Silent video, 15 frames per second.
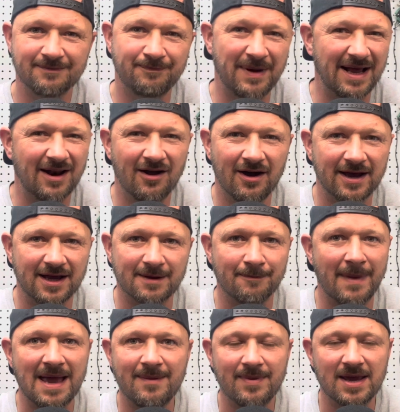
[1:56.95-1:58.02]
Bit like
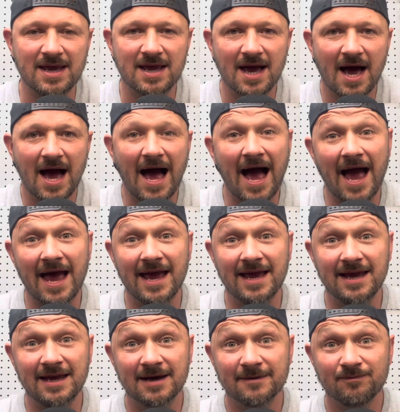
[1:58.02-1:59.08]
maybe
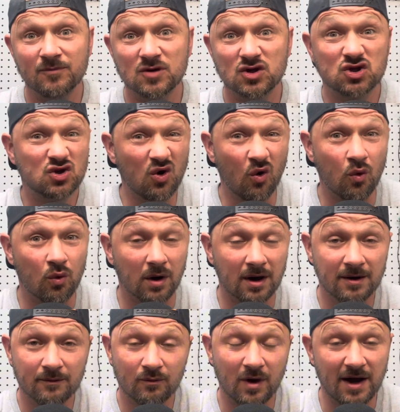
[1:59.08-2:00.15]
a school
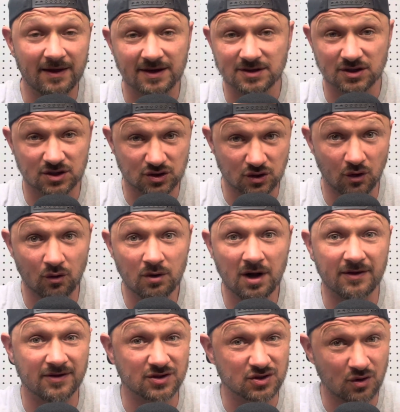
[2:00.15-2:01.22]
where there's a school
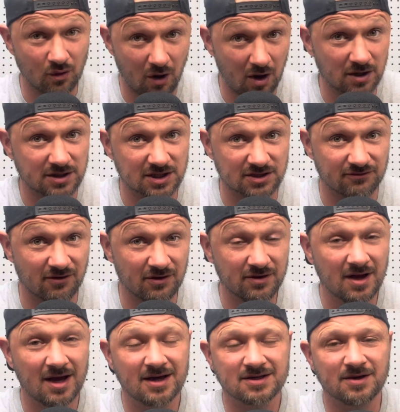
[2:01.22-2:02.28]
and the school holidays are on.
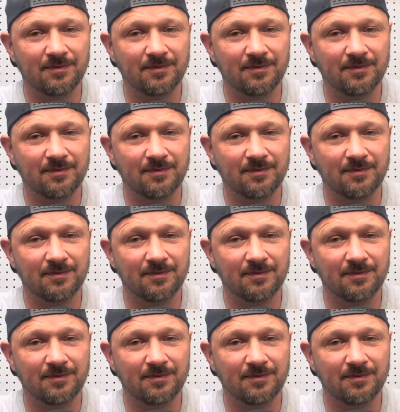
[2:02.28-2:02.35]
So